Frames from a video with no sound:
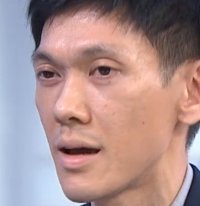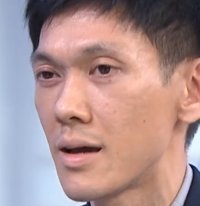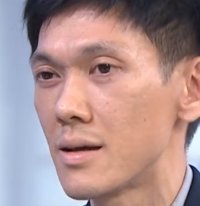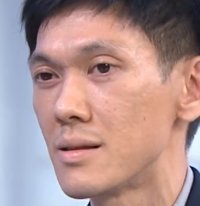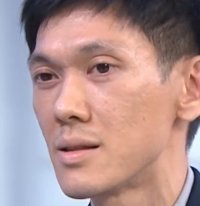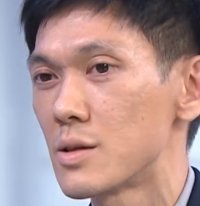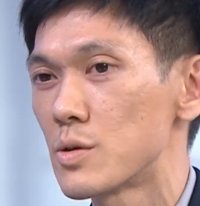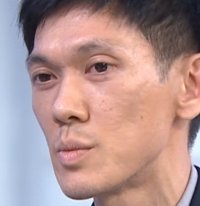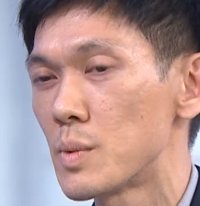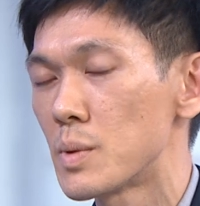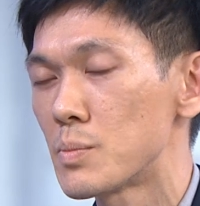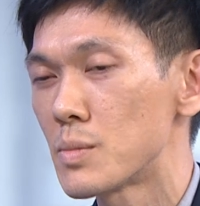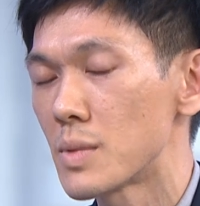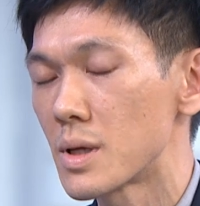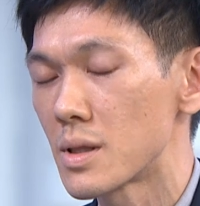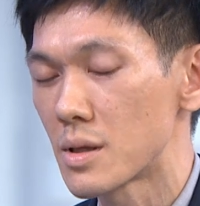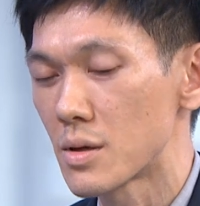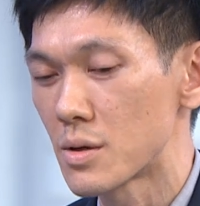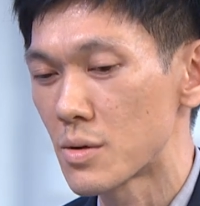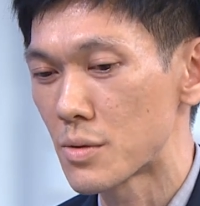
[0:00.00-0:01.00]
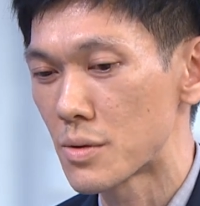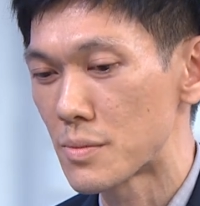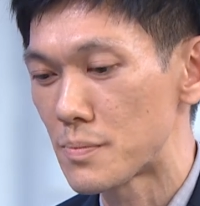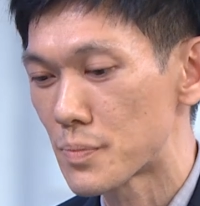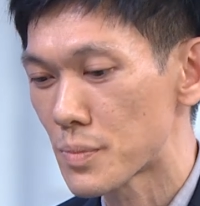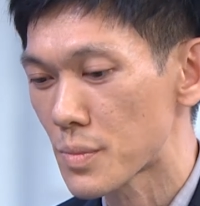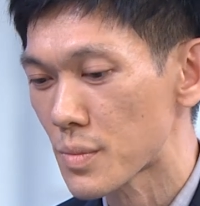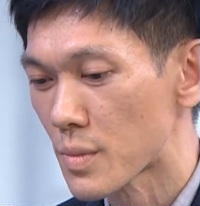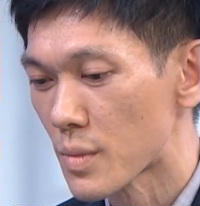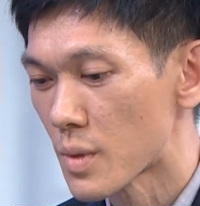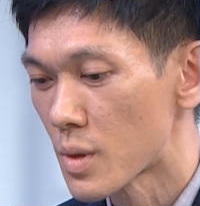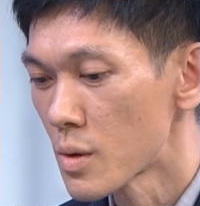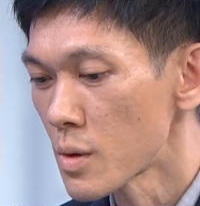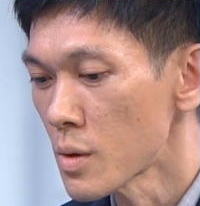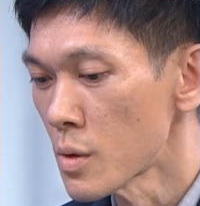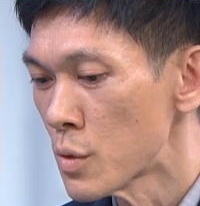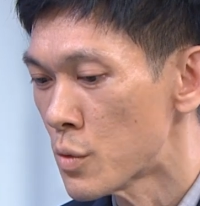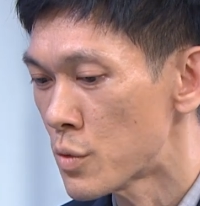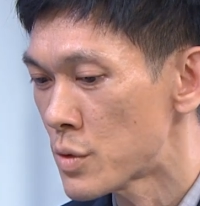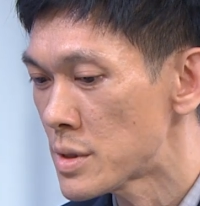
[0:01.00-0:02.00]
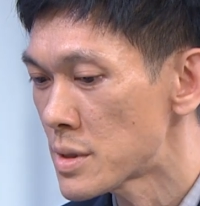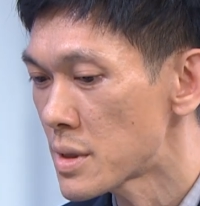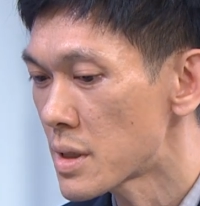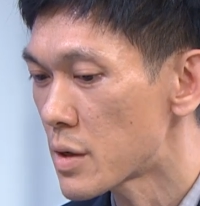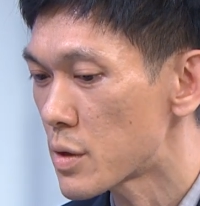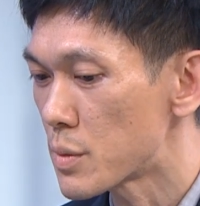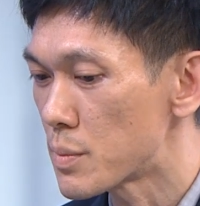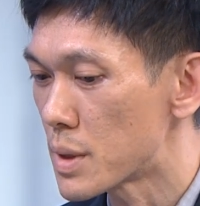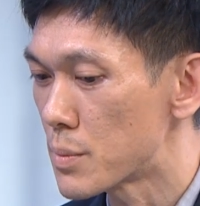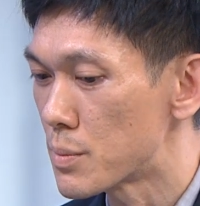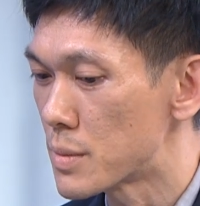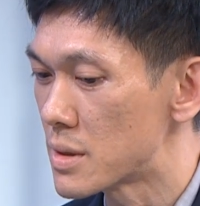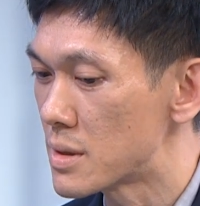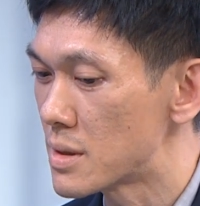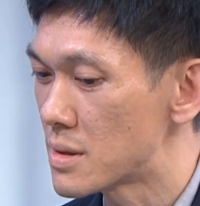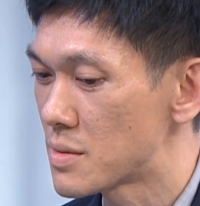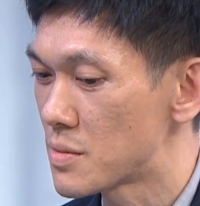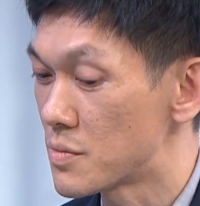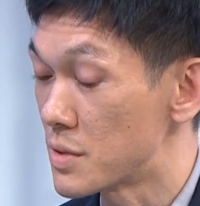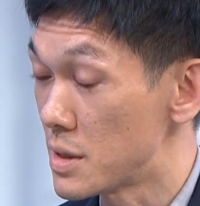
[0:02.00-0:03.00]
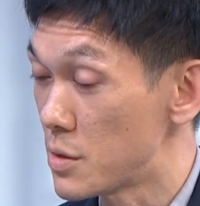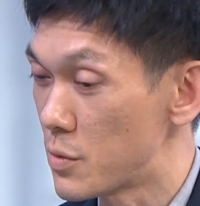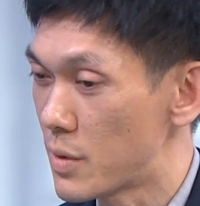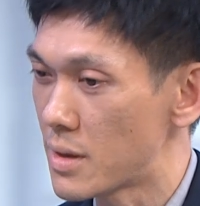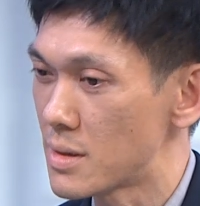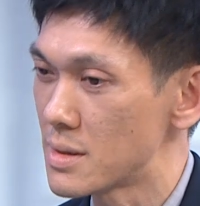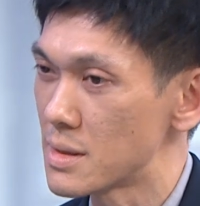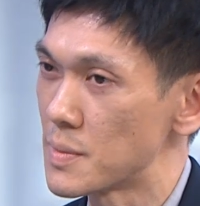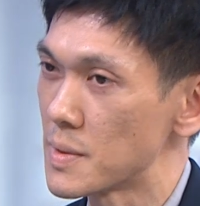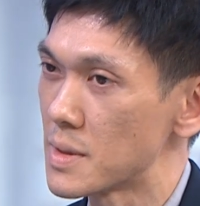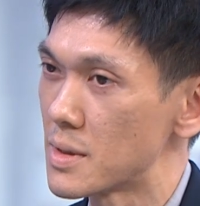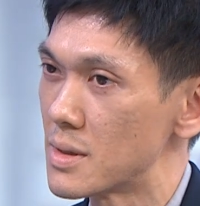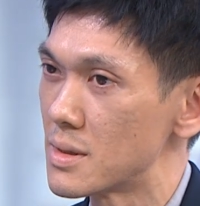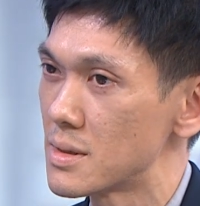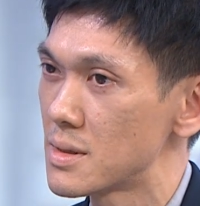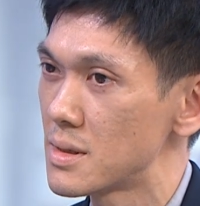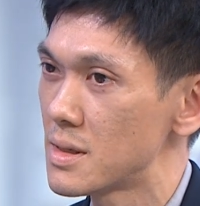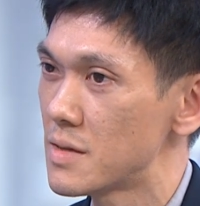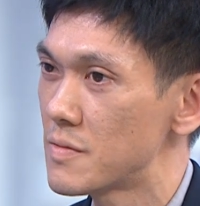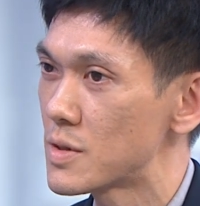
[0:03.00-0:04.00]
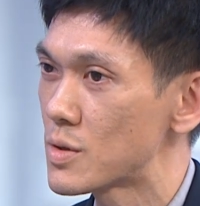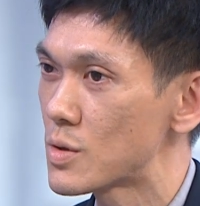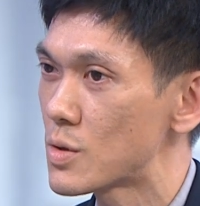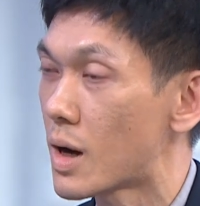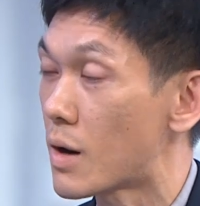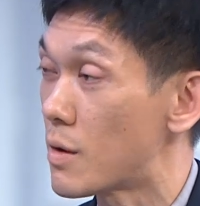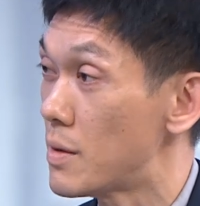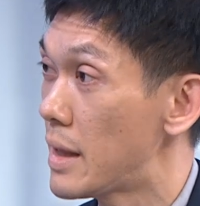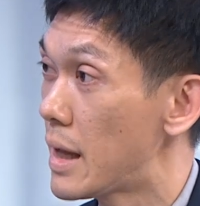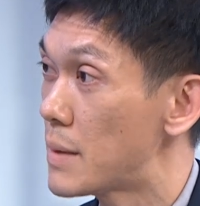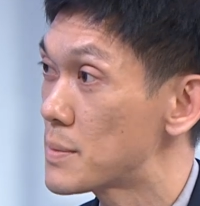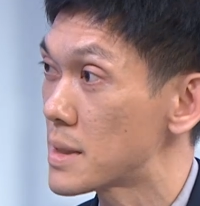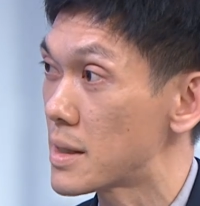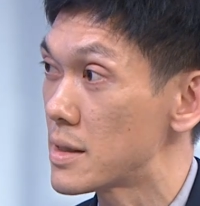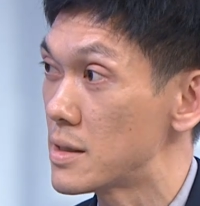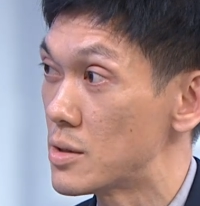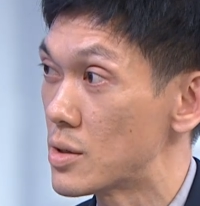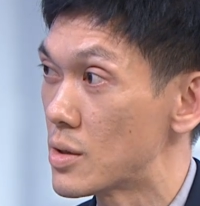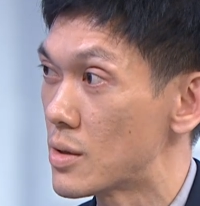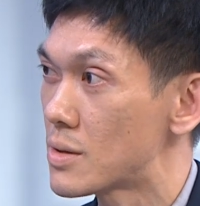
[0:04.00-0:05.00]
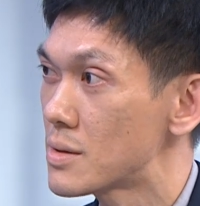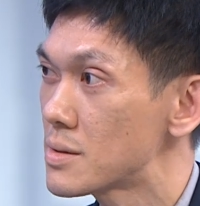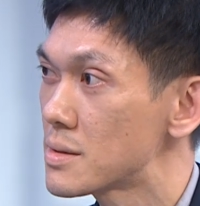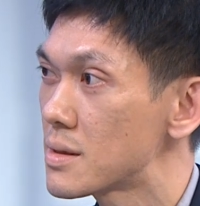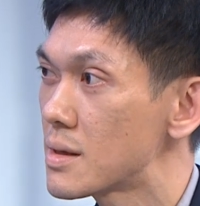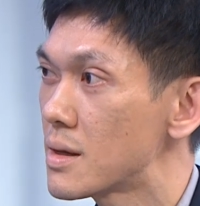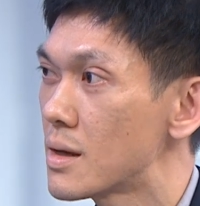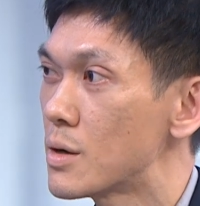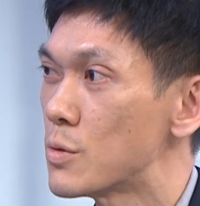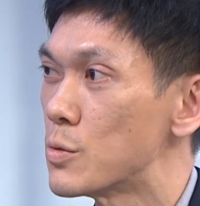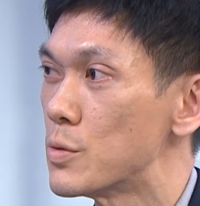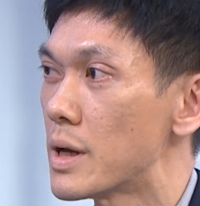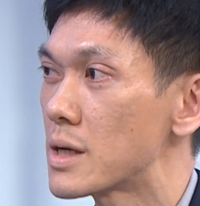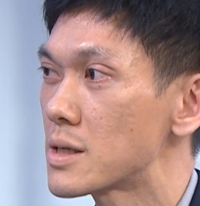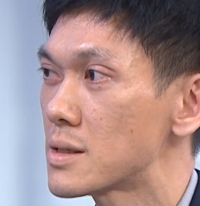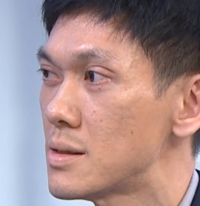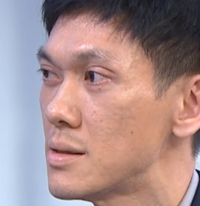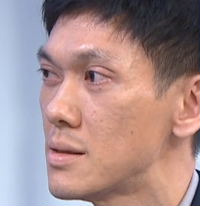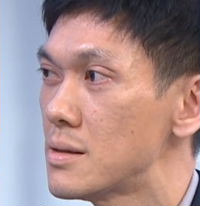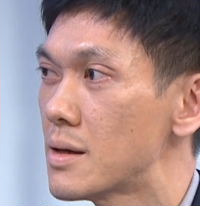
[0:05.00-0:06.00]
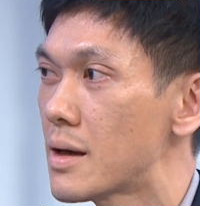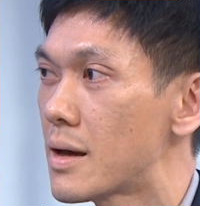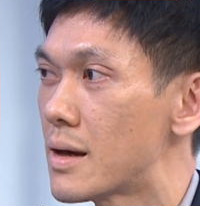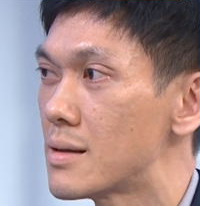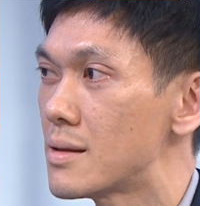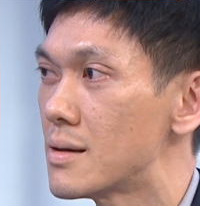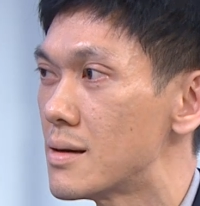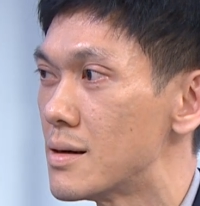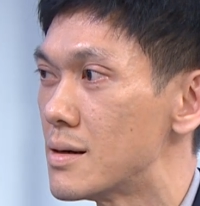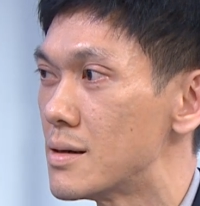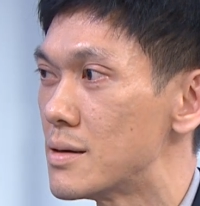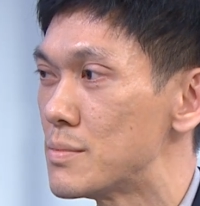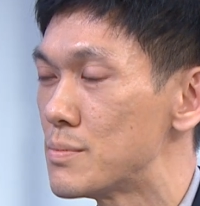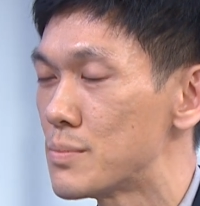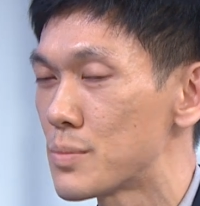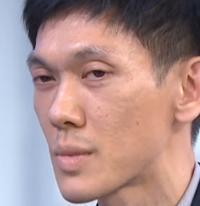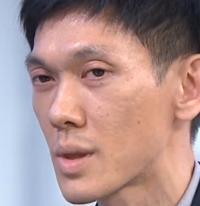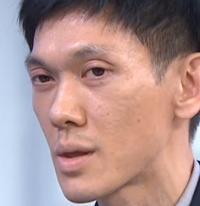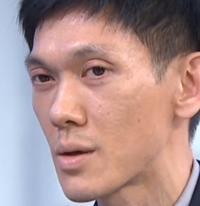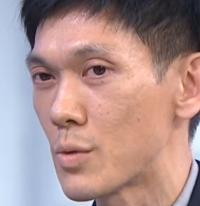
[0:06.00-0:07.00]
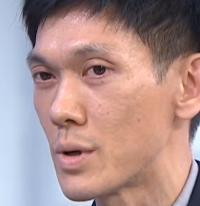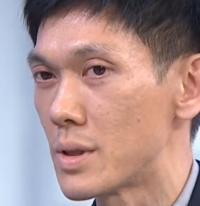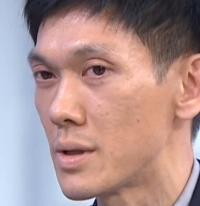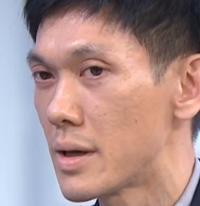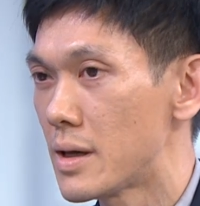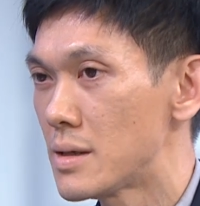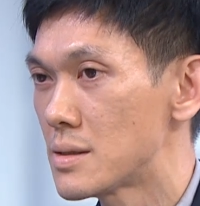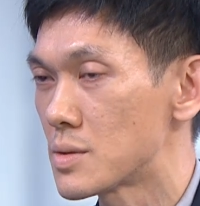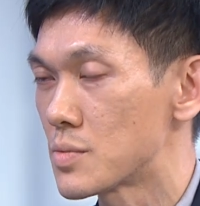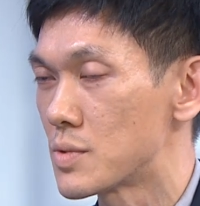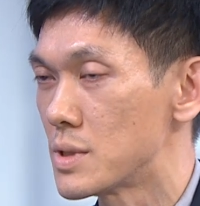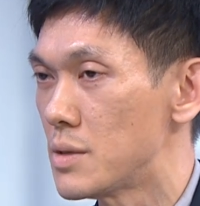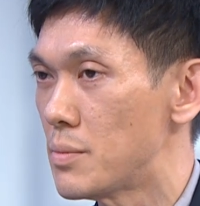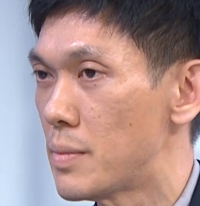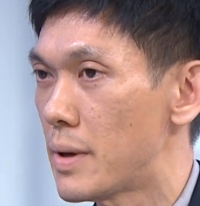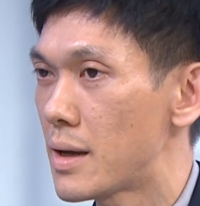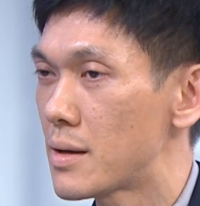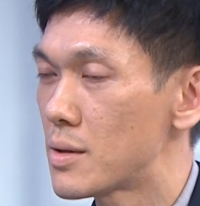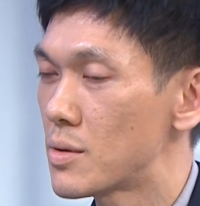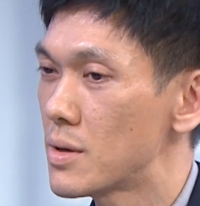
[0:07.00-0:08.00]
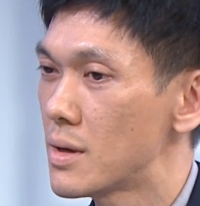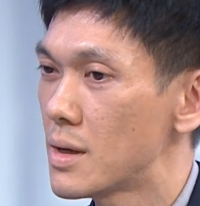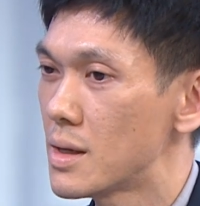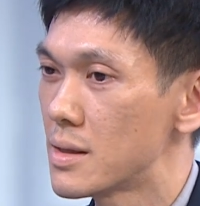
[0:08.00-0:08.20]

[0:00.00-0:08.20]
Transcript: And the, the reason I remember this really well is because even though our labs are indoors, we actually had um, when the haze is really bad,